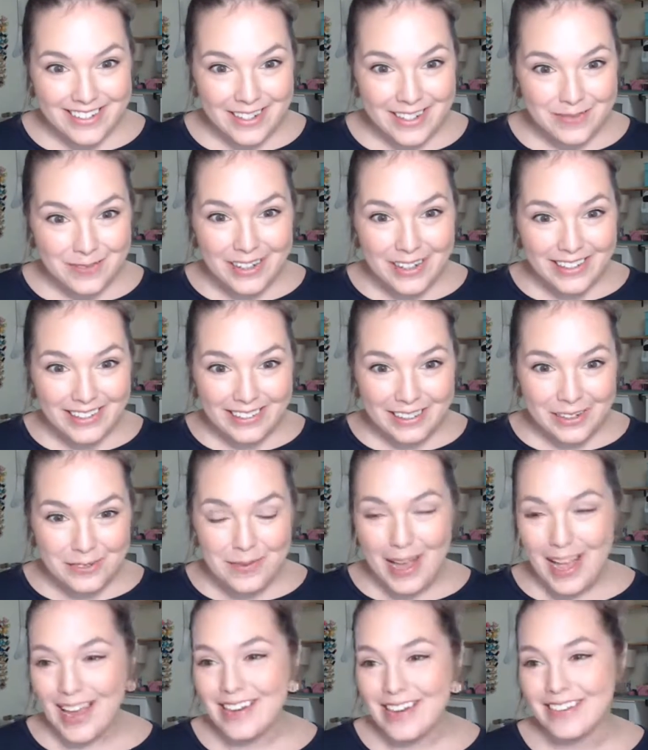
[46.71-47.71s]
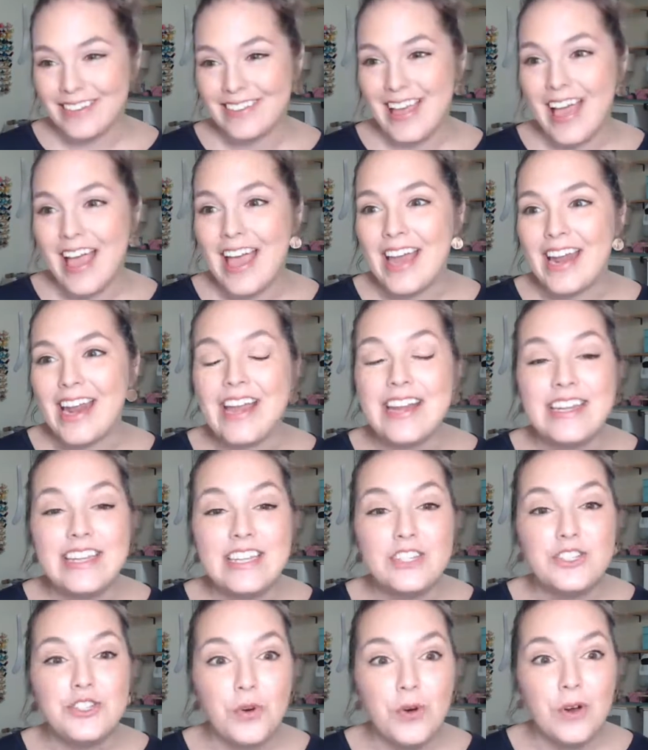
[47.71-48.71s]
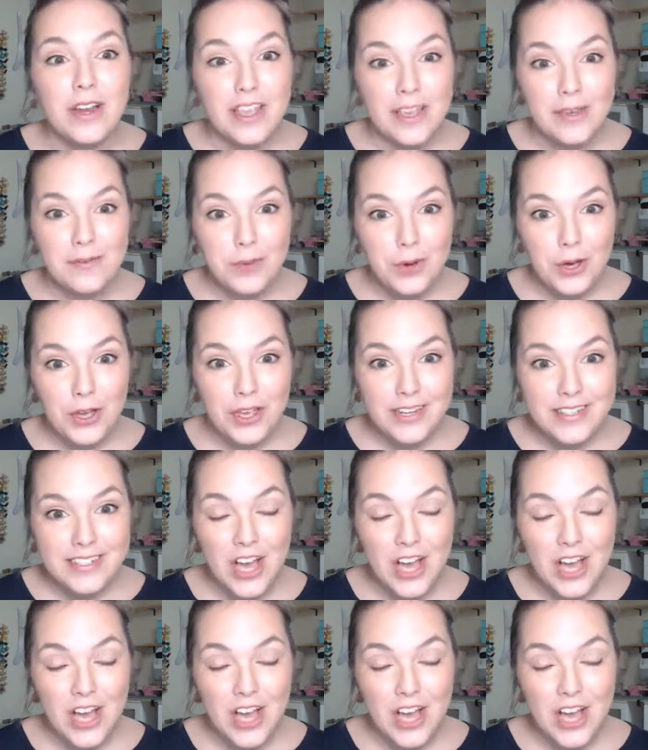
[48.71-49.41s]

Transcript: I'm running a little behind on that, and I need your input